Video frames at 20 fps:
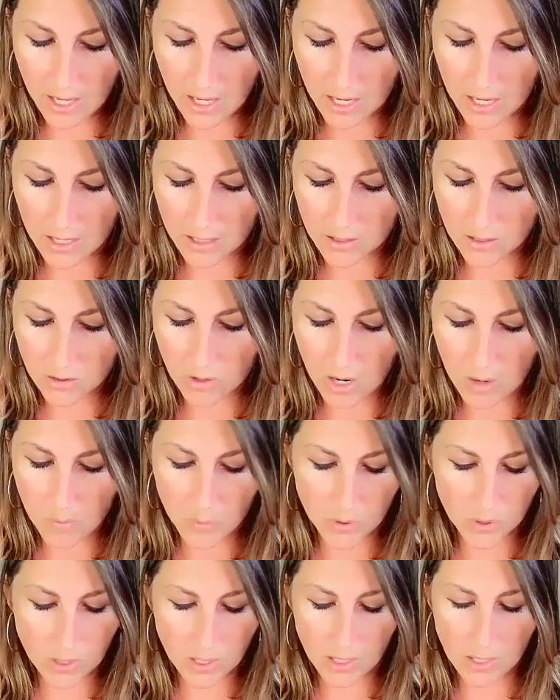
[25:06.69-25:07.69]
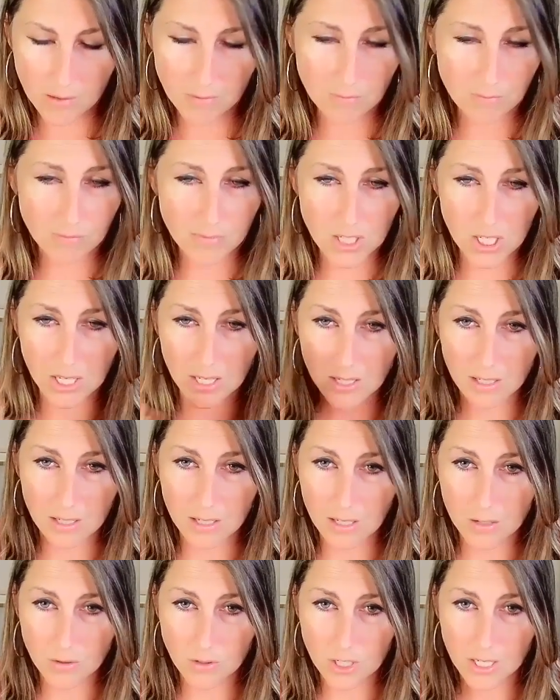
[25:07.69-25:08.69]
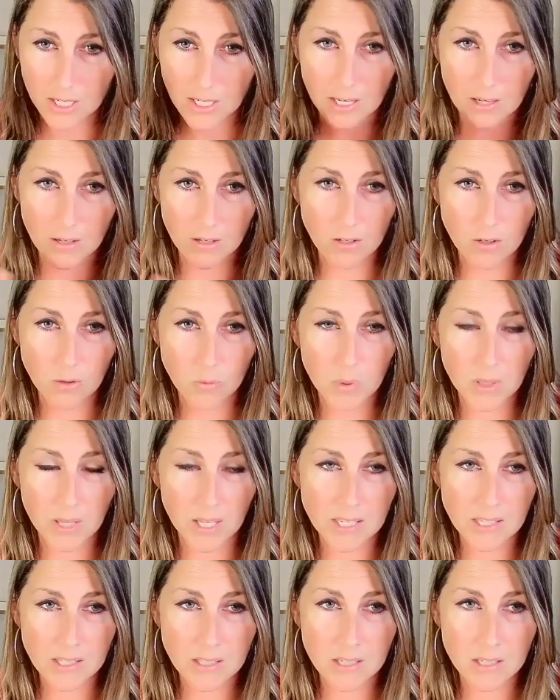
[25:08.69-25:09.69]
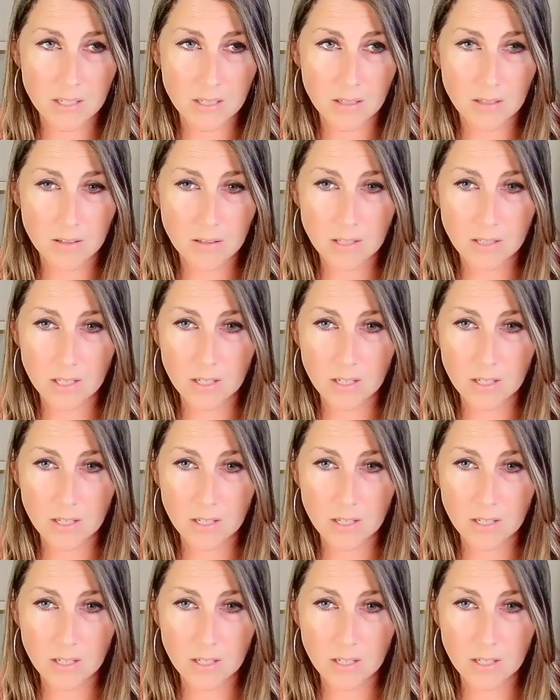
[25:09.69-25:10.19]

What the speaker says: scrapbooking, checking out a new place to